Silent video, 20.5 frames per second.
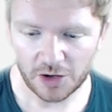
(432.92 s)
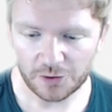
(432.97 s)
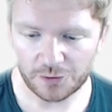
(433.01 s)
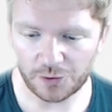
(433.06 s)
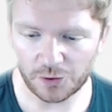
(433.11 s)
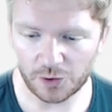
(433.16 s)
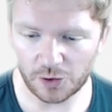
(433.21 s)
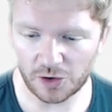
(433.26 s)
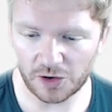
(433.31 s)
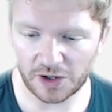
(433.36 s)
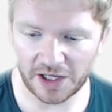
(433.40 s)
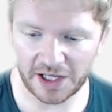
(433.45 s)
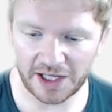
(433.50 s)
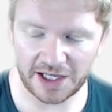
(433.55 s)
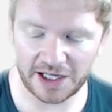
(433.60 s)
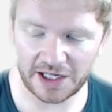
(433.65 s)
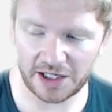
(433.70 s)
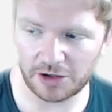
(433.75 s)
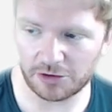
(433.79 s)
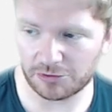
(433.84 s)
For
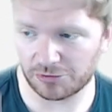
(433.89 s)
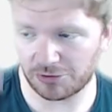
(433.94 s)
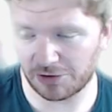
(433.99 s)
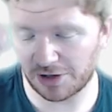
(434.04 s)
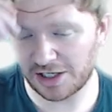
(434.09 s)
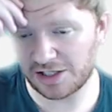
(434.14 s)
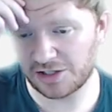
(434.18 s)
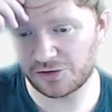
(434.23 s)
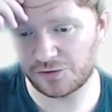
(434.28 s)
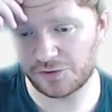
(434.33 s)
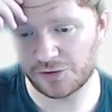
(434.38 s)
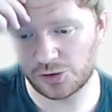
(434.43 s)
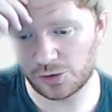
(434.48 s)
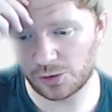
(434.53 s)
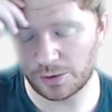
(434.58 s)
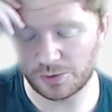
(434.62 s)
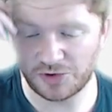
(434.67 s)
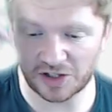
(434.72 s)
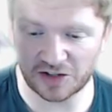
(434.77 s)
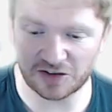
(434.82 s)
a rate for
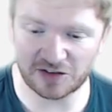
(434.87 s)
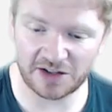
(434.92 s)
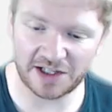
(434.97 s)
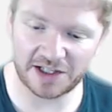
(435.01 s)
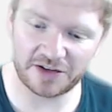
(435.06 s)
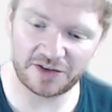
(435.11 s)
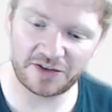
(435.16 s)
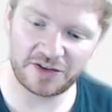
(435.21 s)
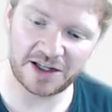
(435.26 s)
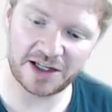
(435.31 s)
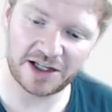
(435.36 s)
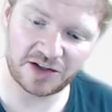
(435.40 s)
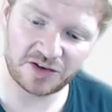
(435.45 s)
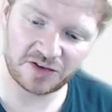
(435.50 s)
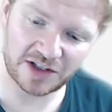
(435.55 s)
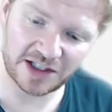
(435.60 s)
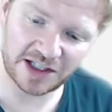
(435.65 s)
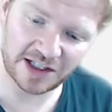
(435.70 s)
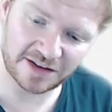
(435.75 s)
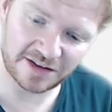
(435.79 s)
two objects like
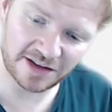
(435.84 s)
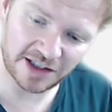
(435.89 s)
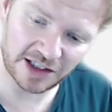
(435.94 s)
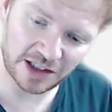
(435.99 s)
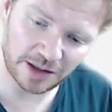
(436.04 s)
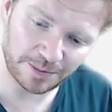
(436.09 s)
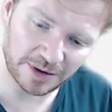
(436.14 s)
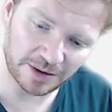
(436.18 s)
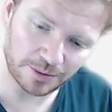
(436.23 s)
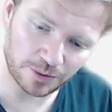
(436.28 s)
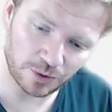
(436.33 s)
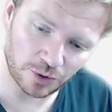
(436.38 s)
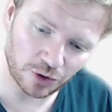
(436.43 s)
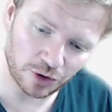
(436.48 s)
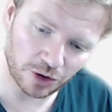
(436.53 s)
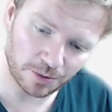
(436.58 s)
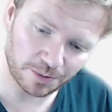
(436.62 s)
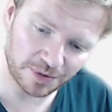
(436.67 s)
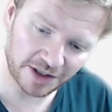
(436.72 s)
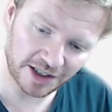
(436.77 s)
this, it gets a little bit
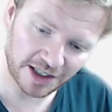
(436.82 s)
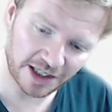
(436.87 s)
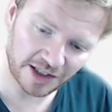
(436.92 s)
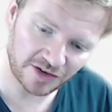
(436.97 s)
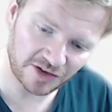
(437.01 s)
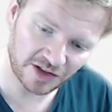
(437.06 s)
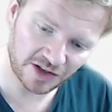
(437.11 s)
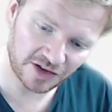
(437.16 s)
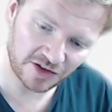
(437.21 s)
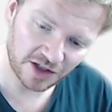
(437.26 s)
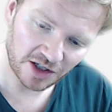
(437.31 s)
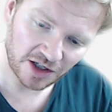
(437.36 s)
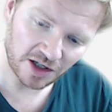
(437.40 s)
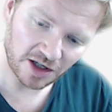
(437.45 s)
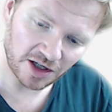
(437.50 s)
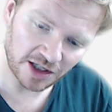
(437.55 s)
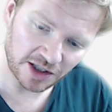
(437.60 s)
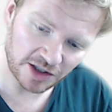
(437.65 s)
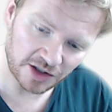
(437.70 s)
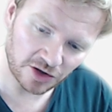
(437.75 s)
more complicated.
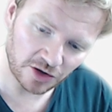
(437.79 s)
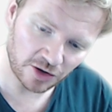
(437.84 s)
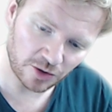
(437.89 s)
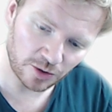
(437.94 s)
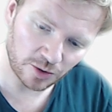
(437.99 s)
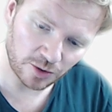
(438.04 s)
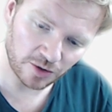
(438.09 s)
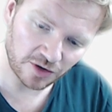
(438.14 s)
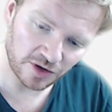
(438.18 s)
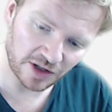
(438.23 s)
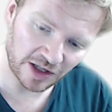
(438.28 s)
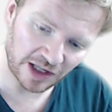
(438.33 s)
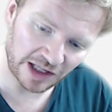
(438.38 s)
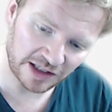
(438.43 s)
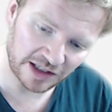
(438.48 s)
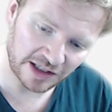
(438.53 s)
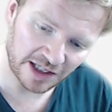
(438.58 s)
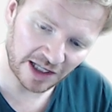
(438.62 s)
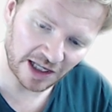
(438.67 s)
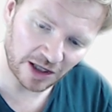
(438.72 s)
I know
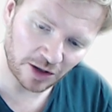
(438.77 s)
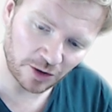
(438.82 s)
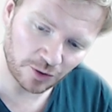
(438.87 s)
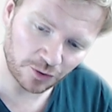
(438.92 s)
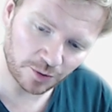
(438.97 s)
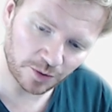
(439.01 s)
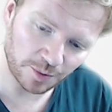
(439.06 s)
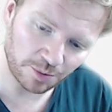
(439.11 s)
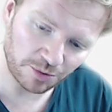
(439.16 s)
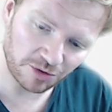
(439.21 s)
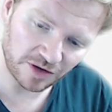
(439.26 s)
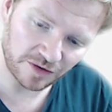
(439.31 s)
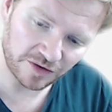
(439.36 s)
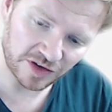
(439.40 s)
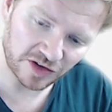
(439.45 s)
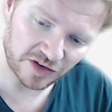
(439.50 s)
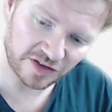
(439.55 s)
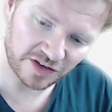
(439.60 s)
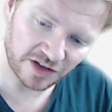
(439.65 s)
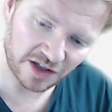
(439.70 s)
that now from the
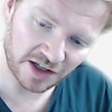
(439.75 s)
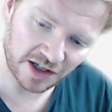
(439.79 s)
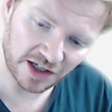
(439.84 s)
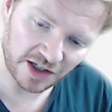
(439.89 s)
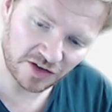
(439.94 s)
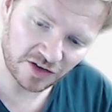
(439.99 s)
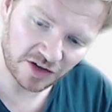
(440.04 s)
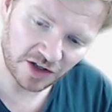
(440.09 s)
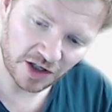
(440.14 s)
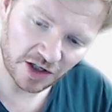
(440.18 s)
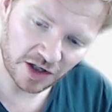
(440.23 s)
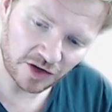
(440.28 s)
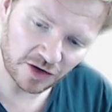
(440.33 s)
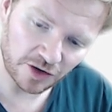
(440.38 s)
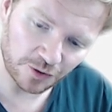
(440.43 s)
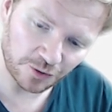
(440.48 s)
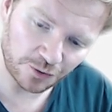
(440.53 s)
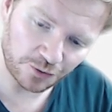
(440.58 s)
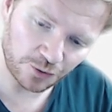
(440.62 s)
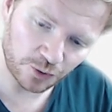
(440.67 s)
previous slide
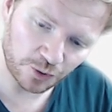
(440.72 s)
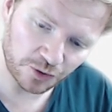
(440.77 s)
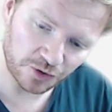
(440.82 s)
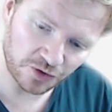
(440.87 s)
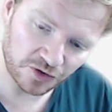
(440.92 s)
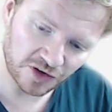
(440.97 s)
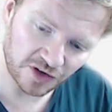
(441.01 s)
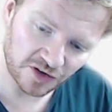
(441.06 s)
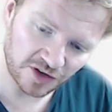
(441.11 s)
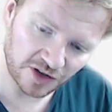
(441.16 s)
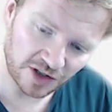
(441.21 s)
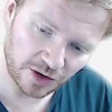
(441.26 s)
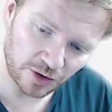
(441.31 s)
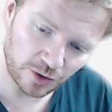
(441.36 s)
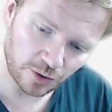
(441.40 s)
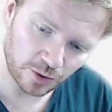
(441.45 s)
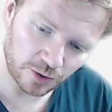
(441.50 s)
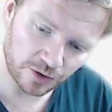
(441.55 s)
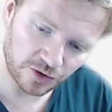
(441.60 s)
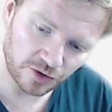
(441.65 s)
that force is
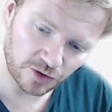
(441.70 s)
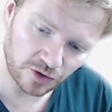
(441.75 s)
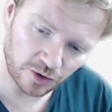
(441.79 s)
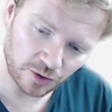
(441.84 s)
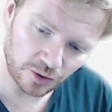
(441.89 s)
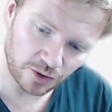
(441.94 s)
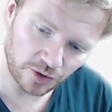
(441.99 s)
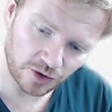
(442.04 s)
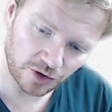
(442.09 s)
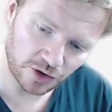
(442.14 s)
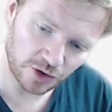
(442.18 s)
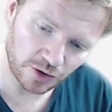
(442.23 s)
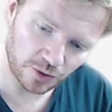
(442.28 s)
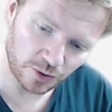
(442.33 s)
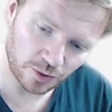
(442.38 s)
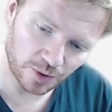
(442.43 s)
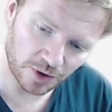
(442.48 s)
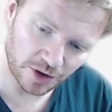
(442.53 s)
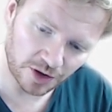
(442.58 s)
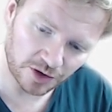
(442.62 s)
equal to
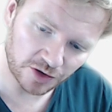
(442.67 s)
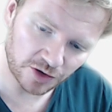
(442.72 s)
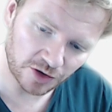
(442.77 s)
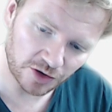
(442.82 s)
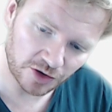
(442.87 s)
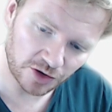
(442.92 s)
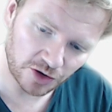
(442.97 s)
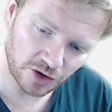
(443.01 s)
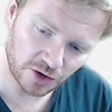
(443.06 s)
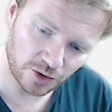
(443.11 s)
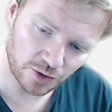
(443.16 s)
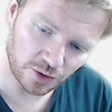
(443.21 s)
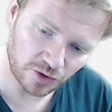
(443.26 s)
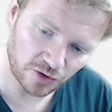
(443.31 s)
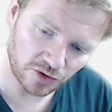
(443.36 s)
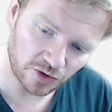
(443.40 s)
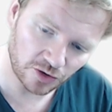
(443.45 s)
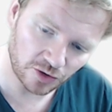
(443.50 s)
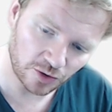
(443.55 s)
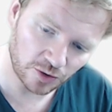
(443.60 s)
Q1
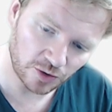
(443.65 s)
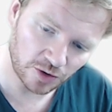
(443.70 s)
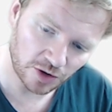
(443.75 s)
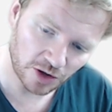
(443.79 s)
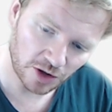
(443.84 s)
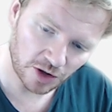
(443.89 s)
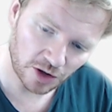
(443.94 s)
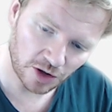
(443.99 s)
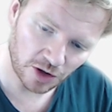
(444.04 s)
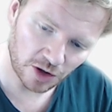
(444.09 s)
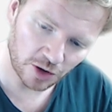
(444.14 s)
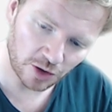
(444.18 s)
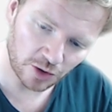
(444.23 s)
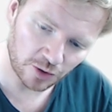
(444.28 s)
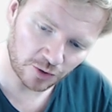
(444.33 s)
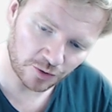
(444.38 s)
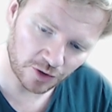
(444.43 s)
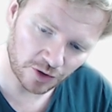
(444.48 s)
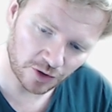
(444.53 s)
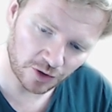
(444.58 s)
Q2
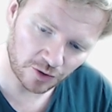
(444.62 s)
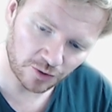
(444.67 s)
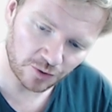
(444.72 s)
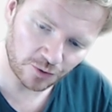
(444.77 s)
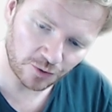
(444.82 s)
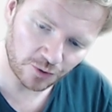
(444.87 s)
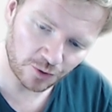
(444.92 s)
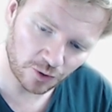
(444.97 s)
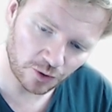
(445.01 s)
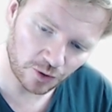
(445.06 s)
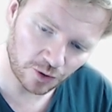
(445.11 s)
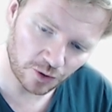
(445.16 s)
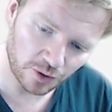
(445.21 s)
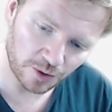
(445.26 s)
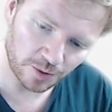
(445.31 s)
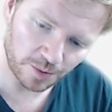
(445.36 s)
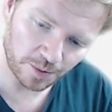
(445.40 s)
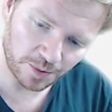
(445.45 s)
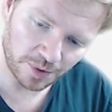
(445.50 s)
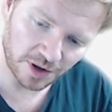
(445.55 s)
over
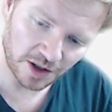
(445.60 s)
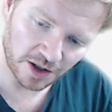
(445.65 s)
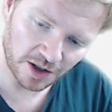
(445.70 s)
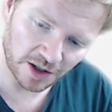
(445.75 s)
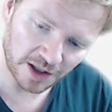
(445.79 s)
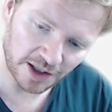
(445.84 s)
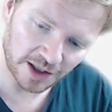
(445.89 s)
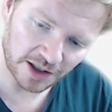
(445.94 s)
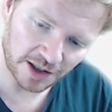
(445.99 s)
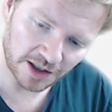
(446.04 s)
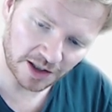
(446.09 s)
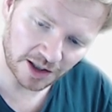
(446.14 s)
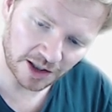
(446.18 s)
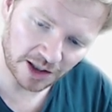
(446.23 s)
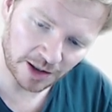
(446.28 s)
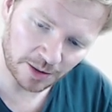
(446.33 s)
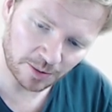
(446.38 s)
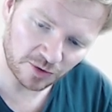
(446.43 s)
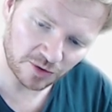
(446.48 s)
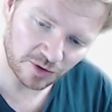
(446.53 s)
4 pi
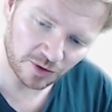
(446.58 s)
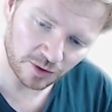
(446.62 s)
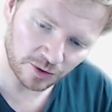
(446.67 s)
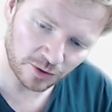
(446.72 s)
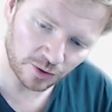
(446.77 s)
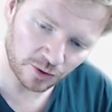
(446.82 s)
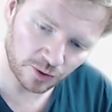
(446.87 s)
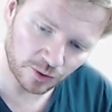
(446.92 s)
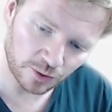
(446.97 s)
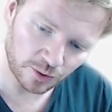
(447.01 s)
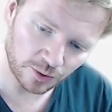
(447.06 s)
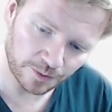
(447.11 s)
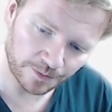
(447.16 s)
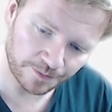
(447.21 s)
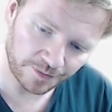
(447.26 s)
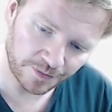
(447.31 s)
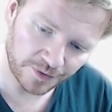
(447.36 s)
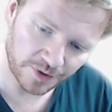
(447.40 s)
epsilon naught